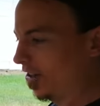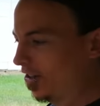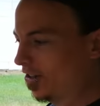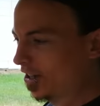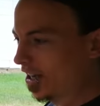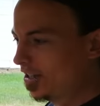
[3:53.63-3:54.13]

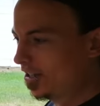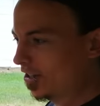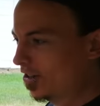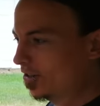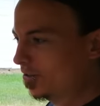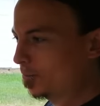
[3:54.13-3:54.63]
okay,
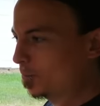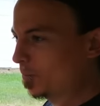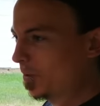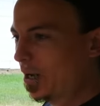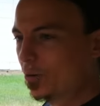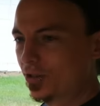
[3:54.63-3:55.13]
so
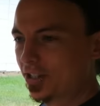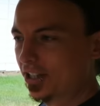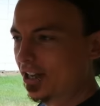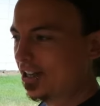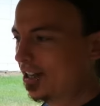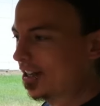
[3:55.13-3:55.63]
now we're
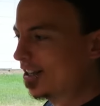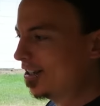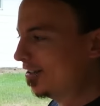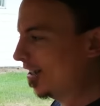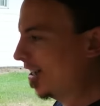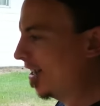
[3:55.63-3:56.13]
inside the
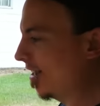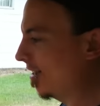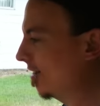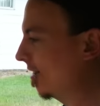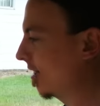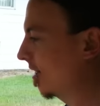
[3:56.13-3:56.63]
car,
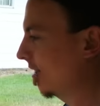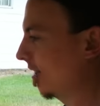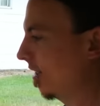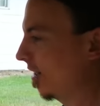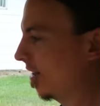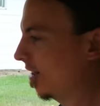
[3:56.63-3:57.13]
and
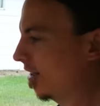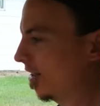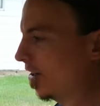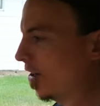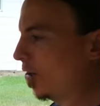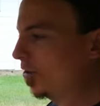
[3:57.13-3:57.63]

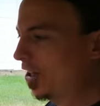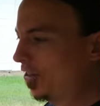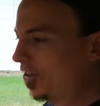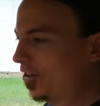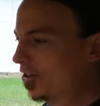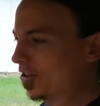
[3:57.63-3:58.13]
the only
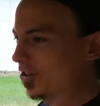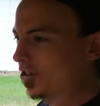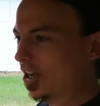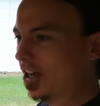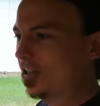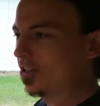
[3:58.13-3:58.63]
thing that's
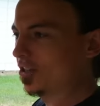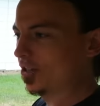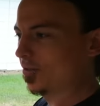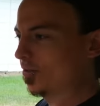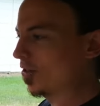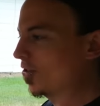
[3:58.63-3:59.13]

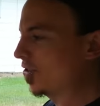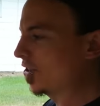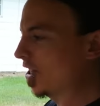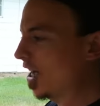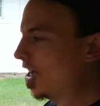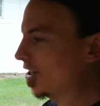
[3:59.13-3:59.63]
changed on the
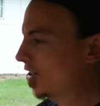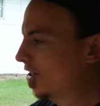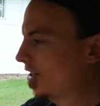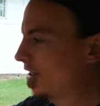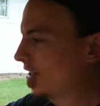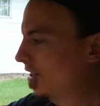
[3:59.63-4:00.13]
dash
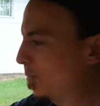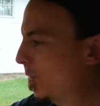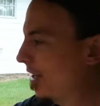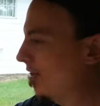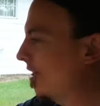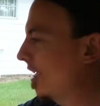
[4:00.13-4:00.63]
is this
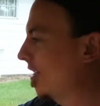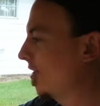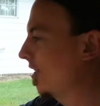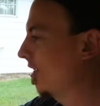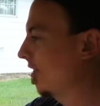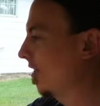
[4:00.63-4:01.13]
battery gauge
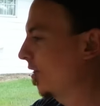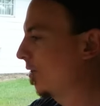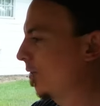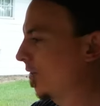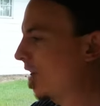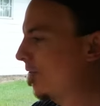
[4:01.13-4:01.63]
here.
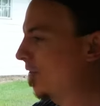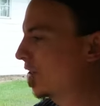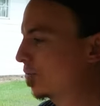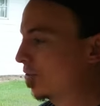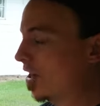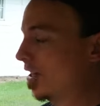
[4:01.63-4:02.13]
So that
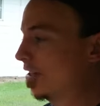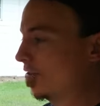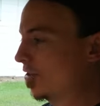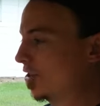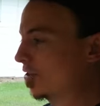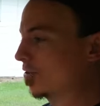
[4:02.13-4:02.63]
fits right in the
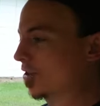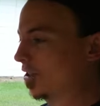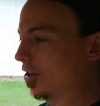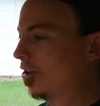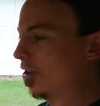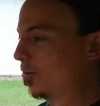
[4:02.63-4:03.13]
original
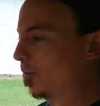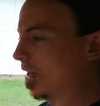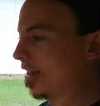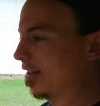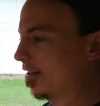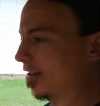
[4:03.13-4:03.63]
slot
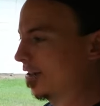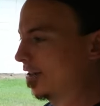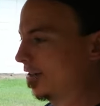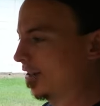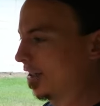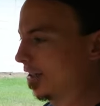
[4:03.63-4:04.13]
where the